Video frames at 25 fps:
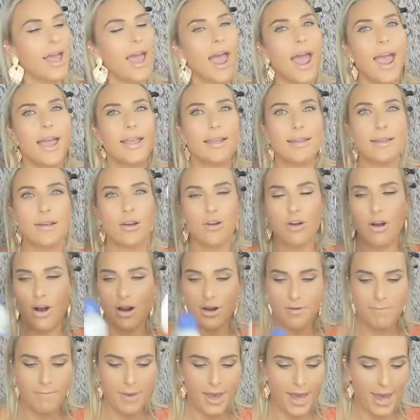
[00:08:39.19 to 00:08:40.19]
and a
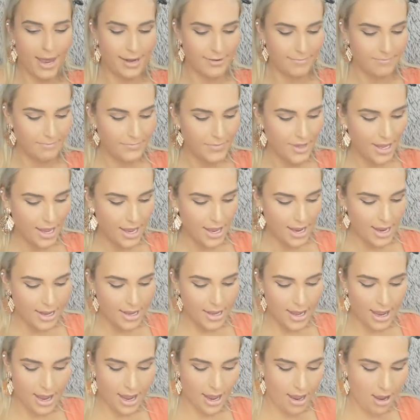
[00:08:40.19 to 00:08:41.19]
cotton pad.
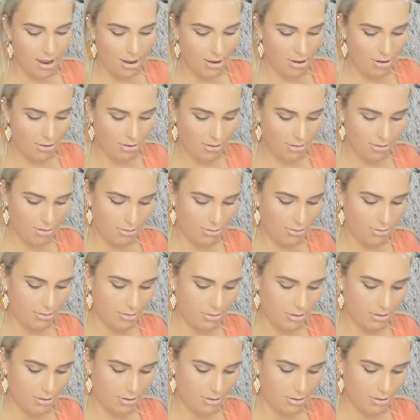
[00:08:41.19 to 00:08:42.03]
Now,